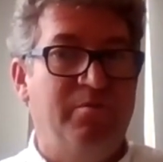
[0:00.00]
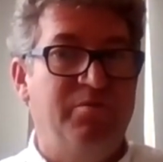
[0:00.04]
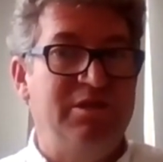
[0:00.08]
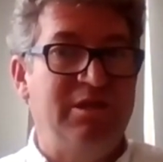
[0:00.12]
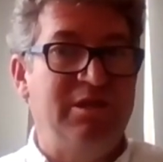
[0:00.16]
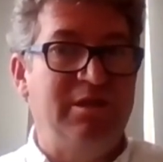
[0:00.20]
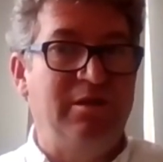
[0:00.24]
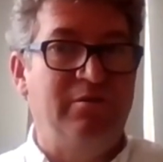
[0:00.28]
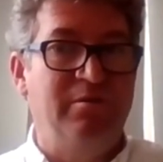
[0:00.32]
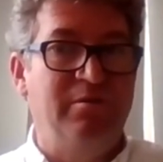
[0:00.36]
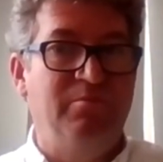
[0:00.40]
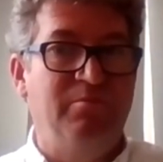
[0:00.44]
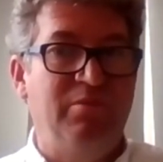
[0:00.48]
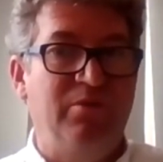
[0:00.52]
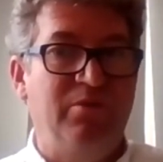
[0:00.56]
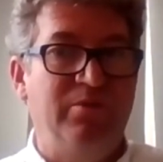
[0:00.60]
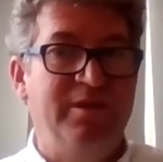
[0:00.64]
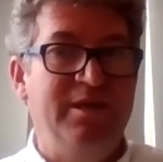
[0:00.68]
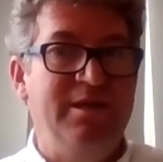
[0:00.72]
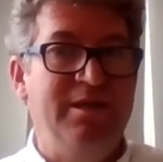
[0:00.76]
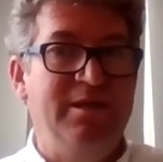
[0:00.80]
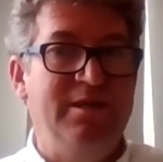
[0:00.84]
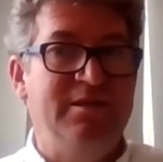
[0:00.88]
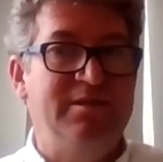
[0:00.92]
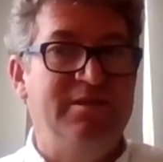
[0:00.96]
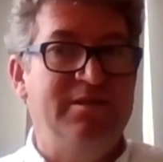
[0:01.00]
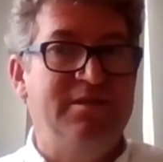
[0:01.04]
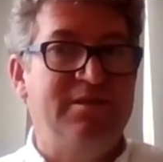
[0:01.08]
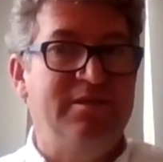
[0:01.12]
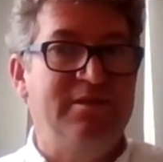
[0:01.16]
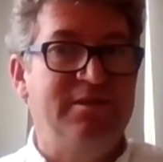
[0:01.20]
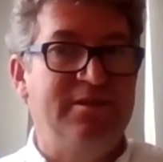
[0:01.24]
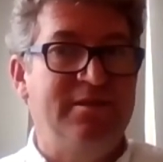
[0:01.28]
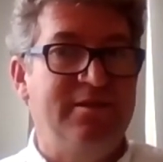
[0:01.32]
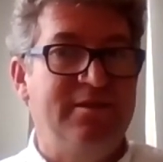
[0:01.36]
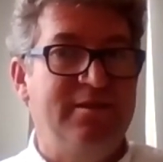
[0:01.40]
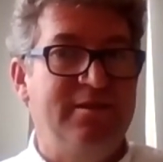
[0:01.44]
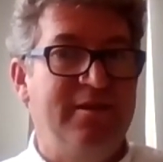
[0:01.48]
particular employees?
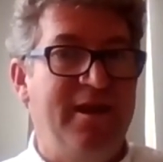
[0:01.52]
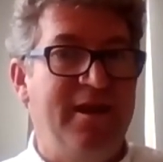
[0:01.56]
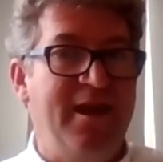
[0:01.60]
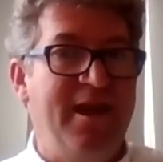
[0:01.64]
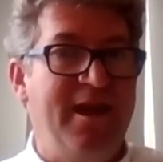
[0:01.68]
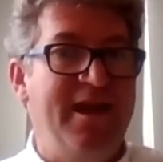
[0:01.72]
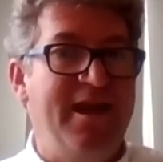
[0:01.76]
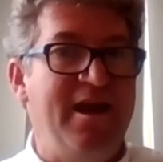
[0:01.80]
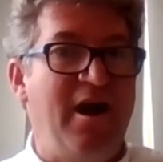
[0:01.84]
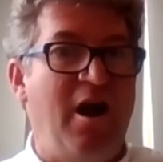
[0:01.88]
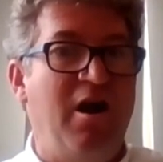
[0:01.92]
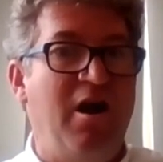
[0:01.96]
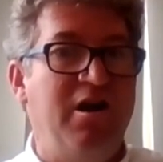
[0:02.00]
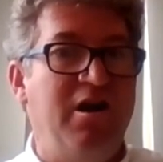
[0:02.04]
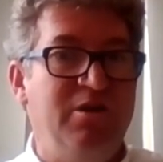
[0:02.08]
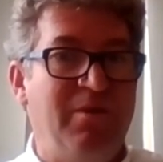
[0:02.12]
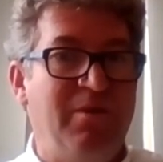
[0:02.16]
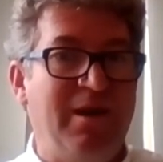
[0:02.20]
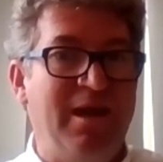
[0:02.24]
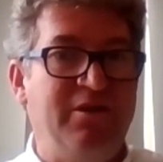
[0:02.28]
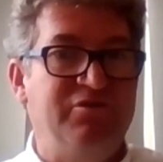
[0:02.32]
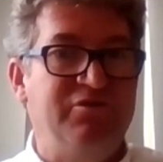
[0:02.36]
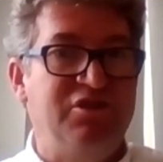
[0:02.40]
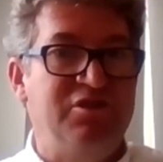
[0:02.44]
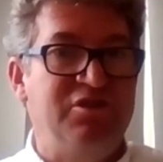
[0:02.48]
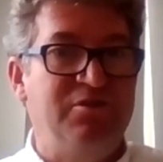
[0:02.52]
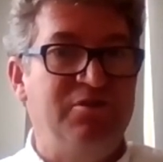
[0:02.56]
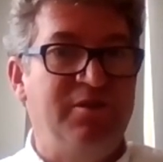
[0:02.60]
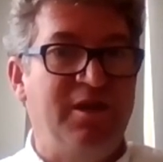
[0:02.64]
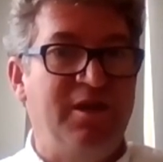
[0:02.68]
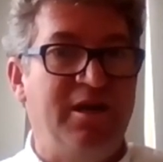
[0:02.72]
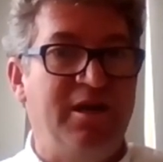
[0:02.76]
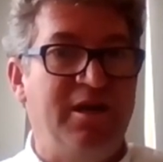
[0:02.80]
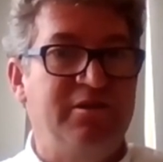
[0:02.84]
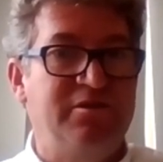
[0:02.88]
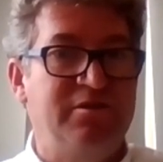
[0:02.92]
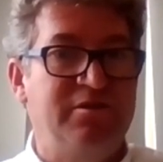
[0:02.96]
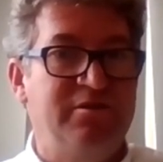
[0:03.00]
Are you allowed to do
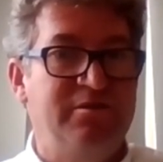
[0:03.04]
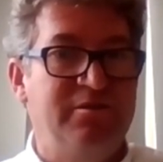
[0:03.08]
that?